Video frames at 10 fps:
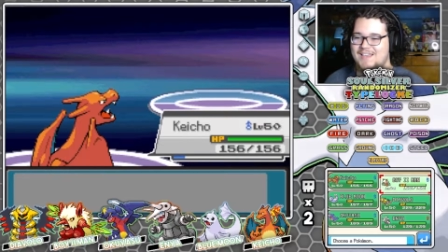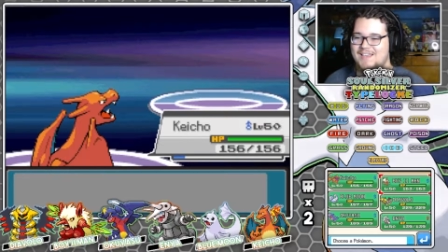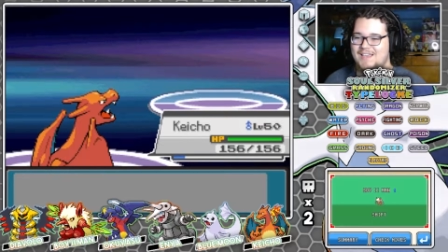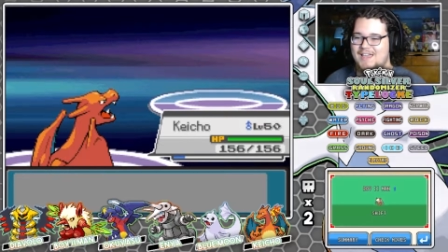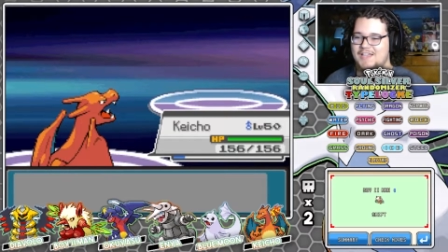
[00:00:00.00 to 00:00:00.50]

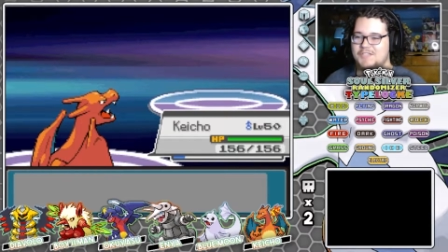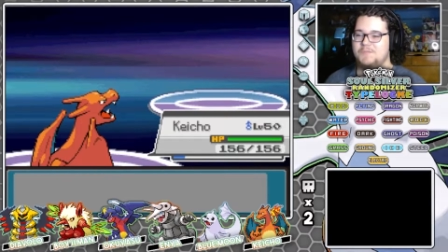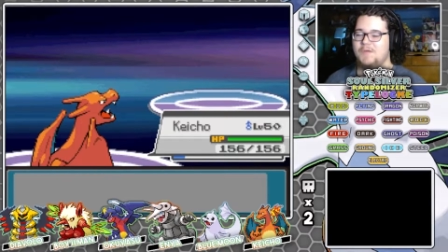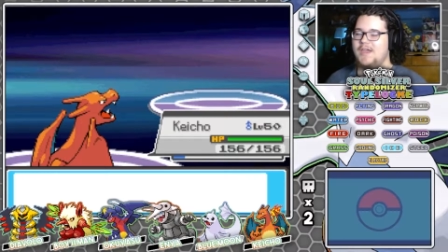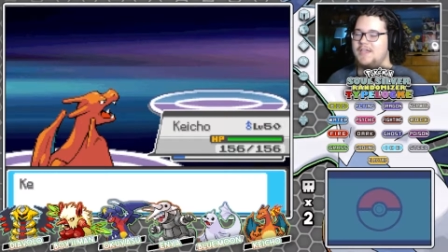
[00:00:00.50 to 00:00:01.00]
guess
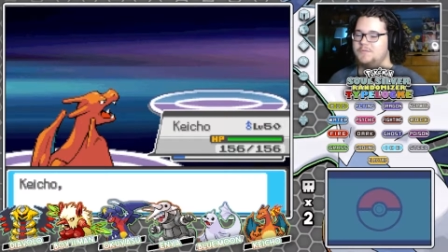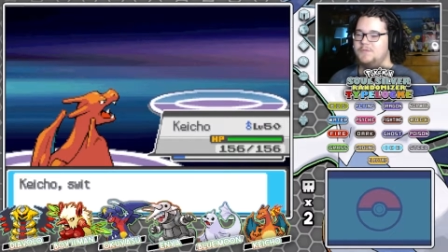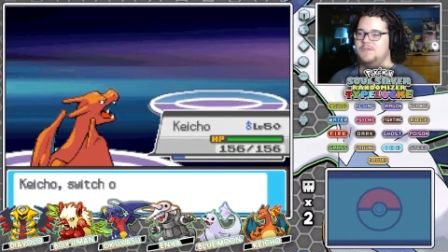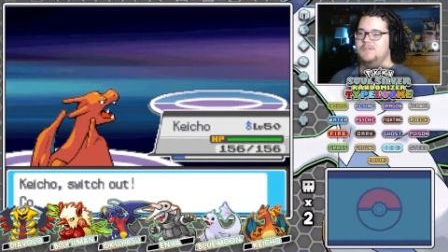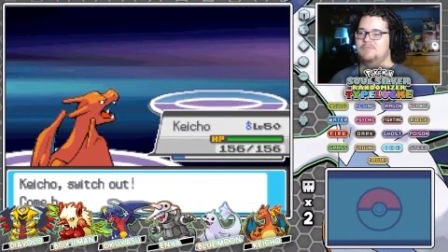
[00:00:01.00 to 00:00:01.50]
we'll
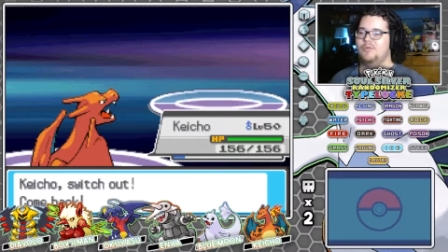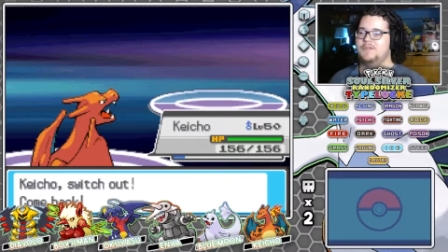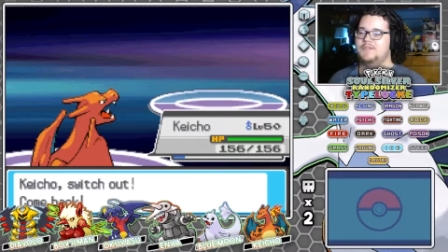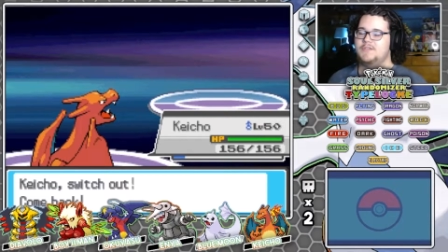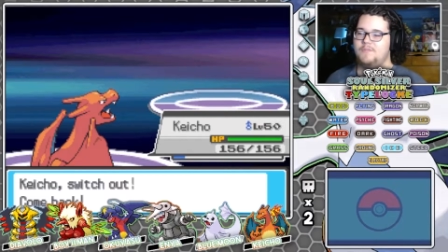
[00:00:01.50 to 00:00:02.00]
use Boys
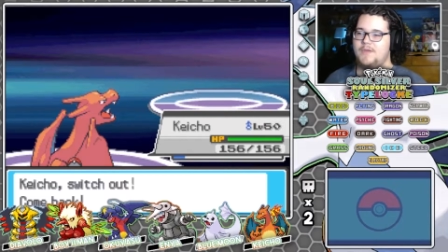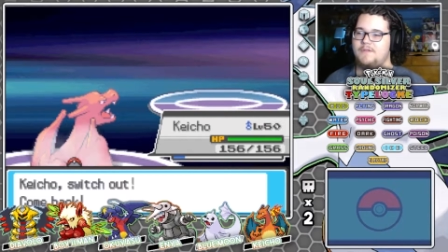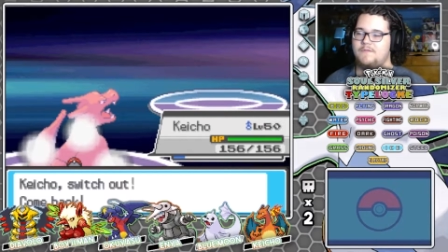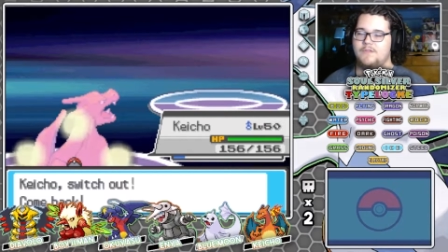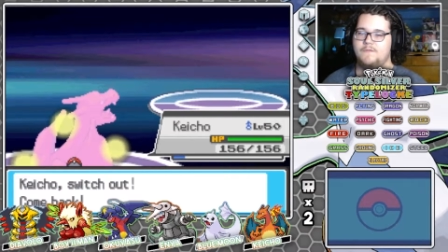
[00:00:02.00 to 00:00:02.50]
to Man
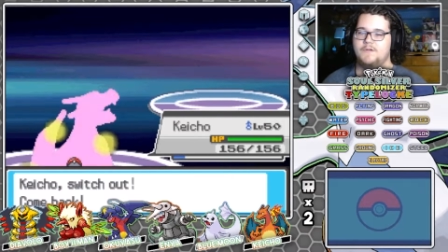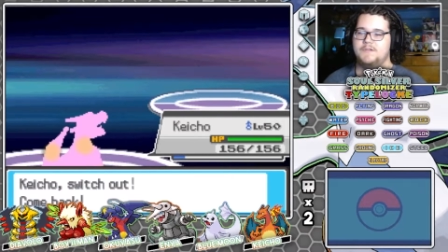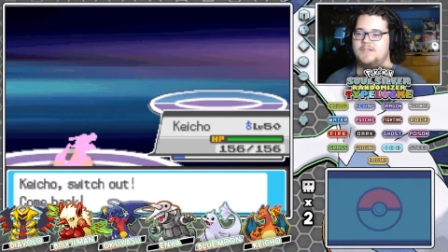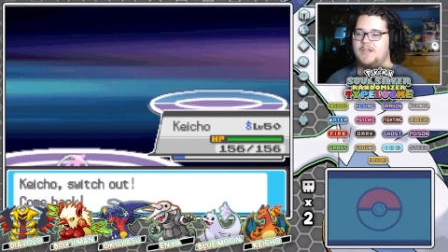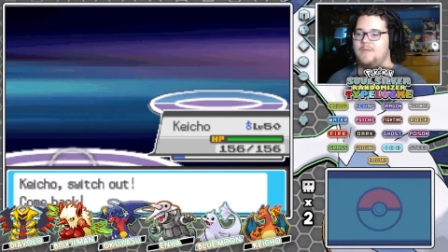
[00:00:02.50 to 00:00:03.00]
for the first
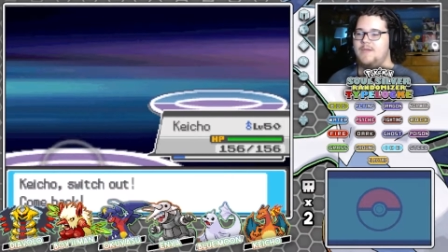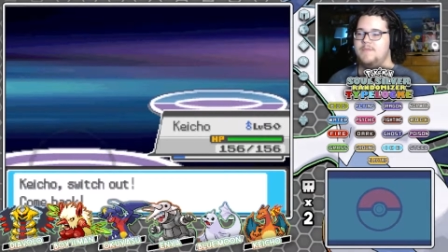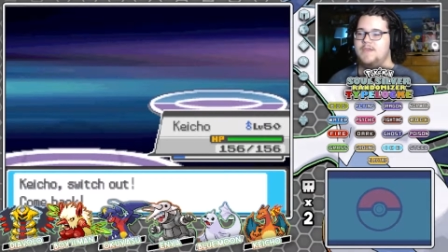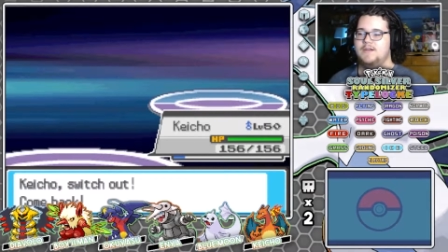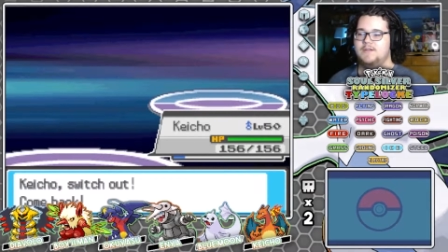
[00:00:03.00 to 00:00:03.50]
time. I
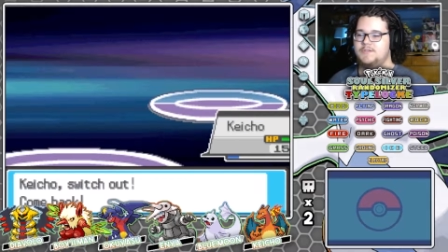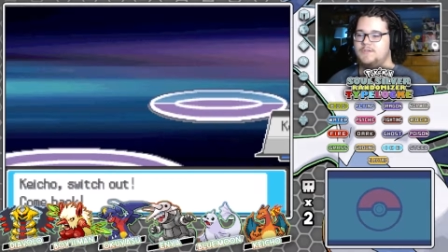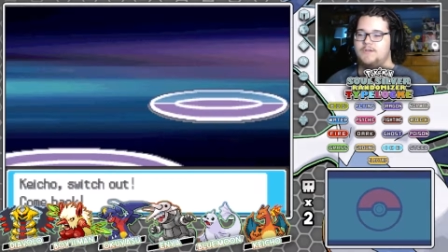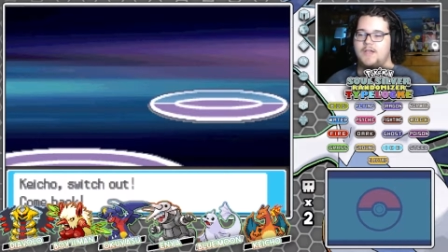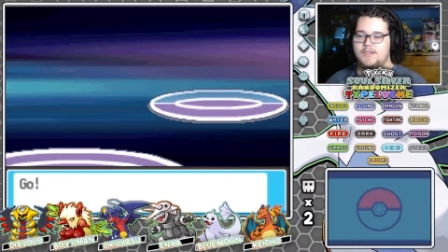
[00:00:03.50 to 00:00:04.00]
mean,
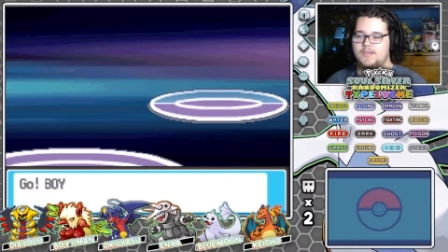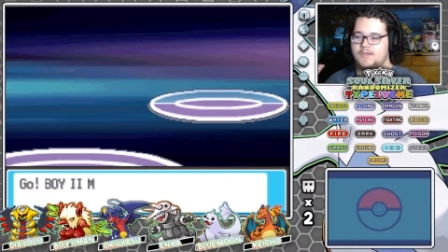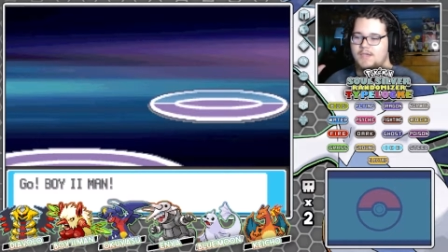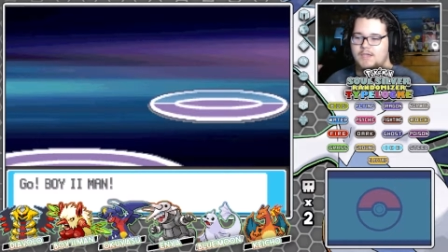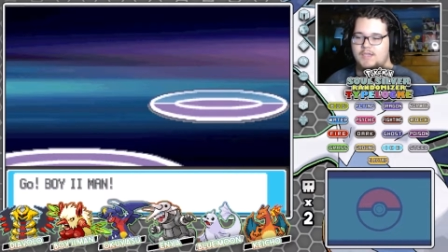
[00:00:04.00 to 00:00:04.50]
Solrock
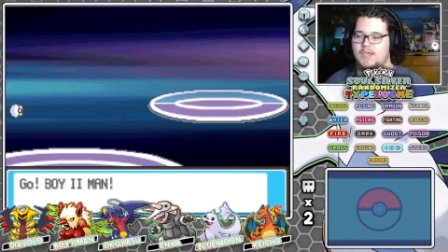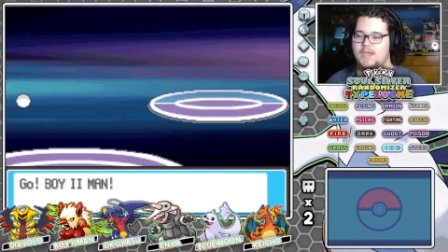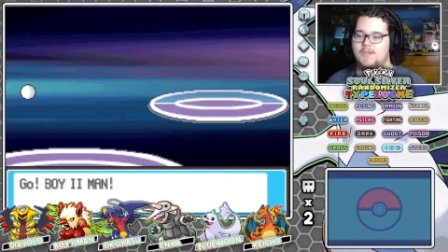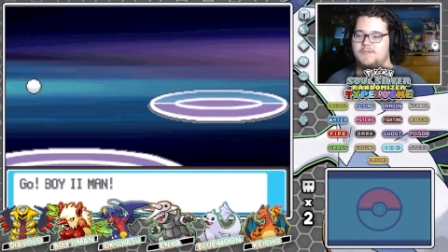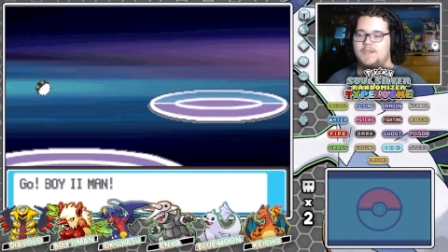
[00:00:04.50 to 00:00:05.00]
can't
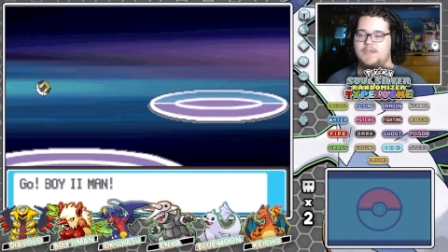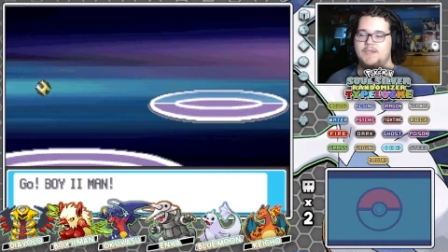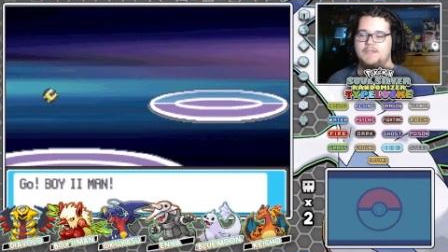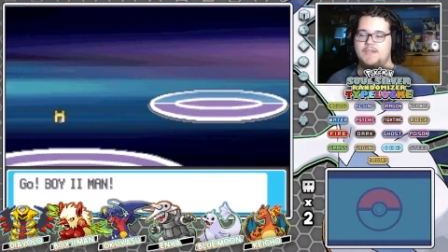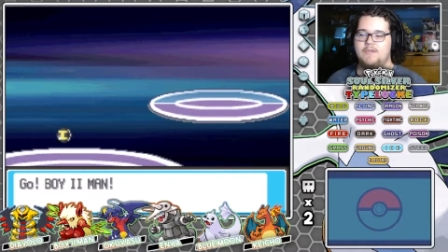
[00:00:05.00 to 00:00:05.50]
use Psychic
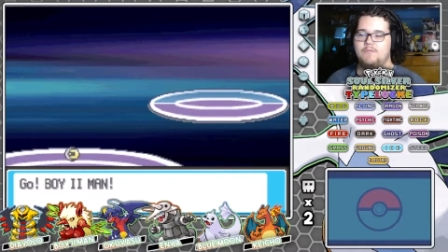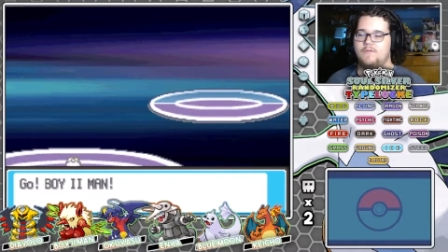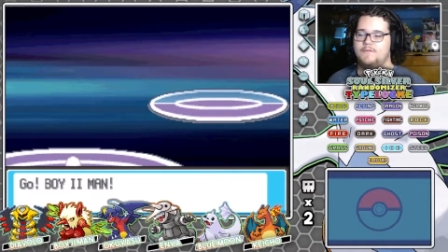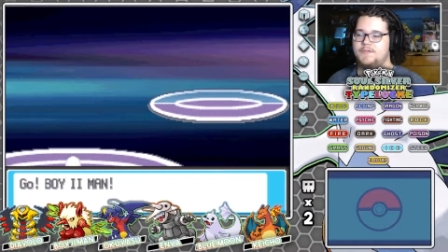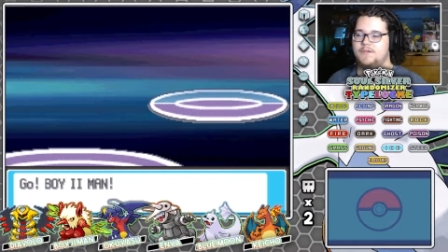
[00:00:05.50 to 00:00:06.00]
type
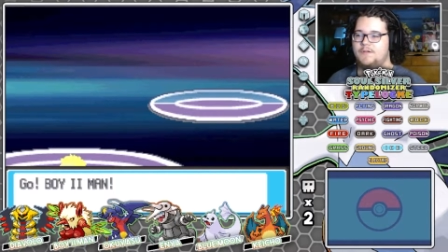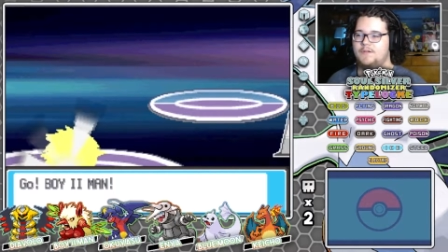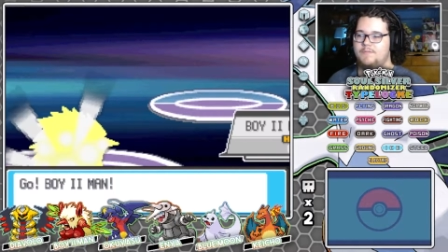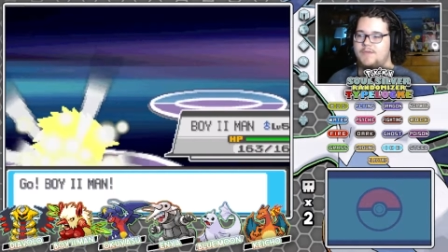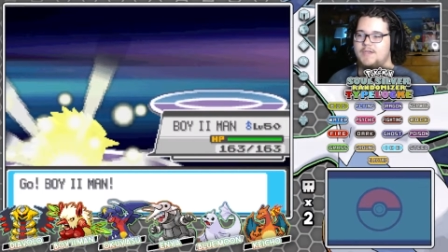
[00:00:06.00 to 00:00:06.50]
moves on it
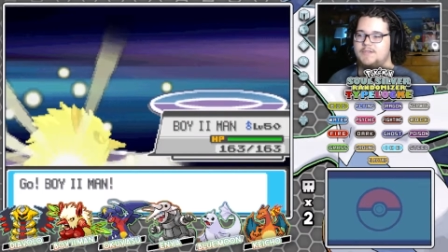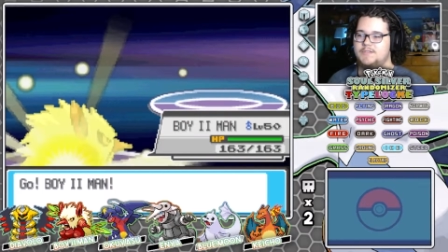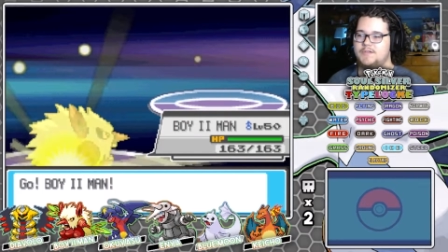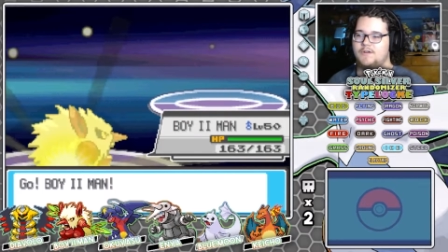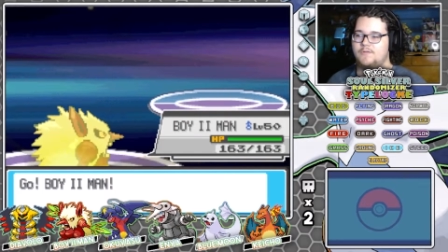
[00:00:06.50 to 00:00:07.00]
because
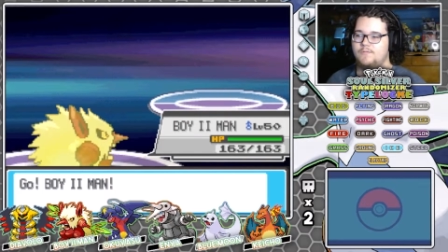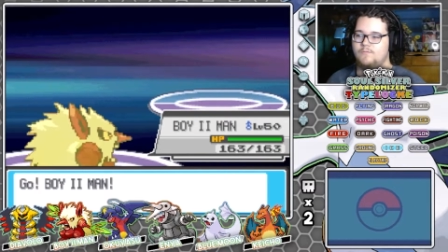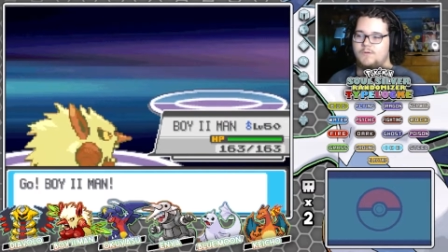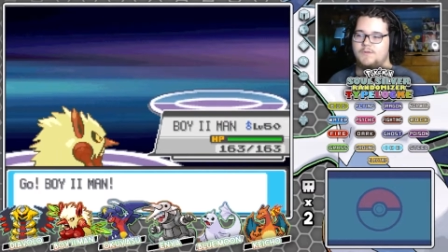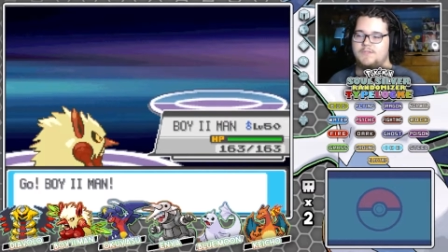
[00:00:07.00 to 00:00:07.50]
Dark
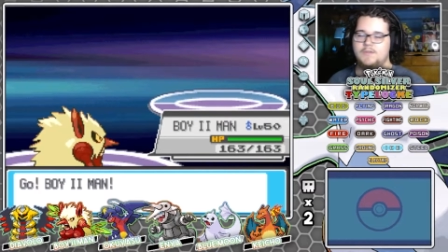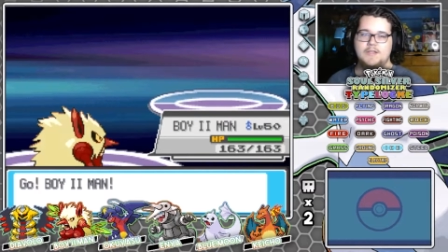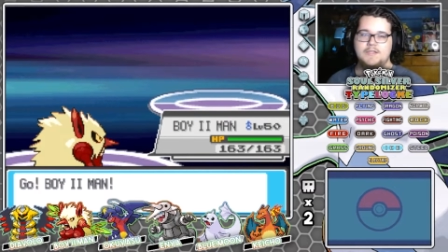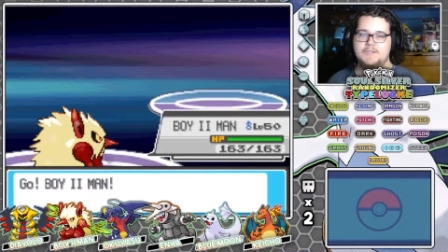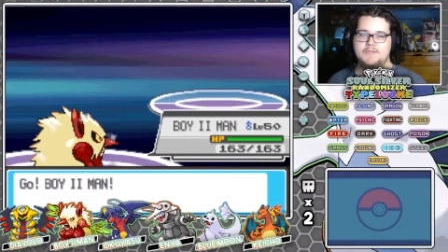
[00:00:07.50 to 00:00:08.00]

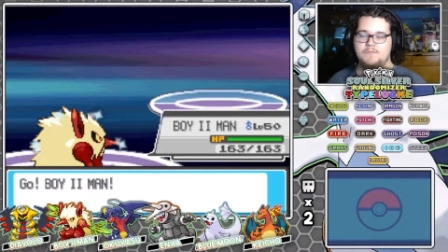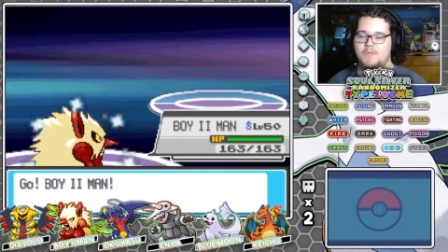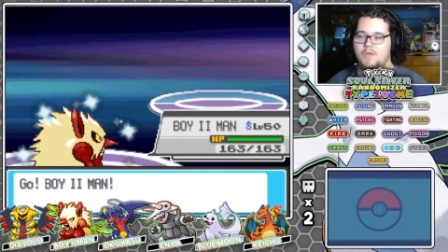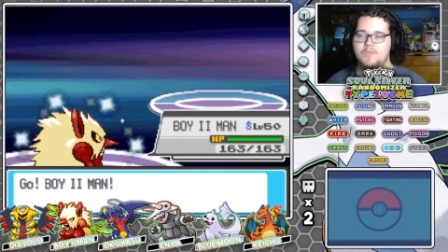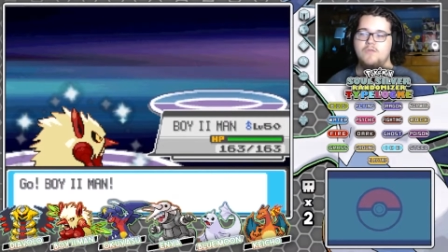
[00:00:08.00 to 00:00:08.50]
is
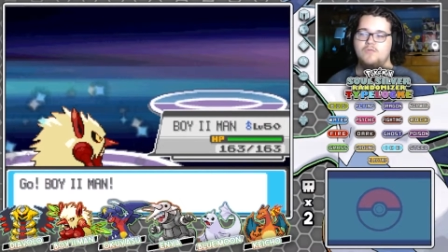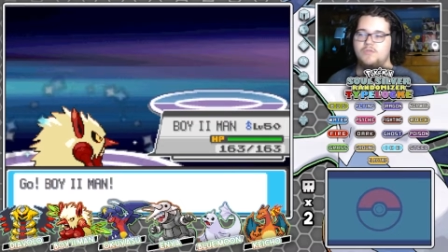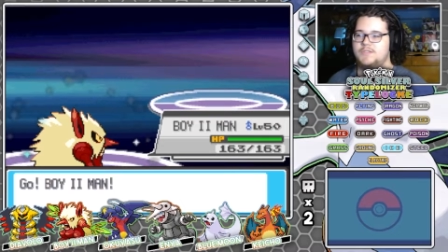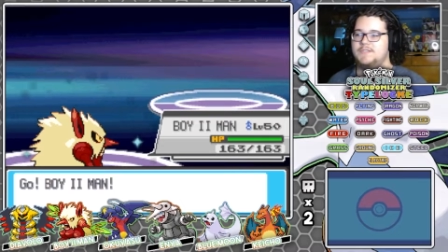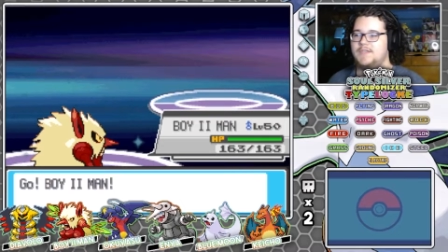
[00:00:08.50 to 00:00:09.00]
immune
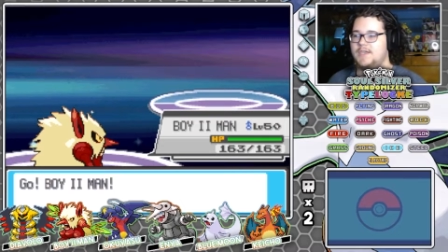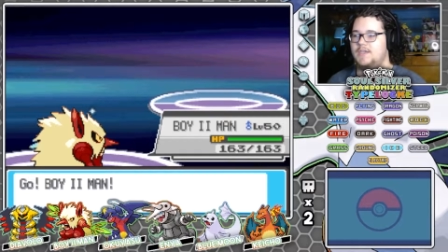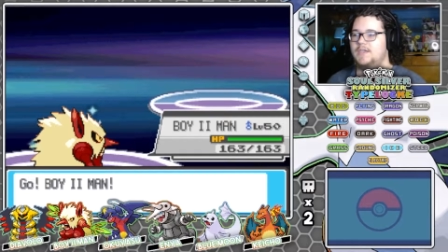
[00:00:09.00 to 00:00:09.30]
to Psychic.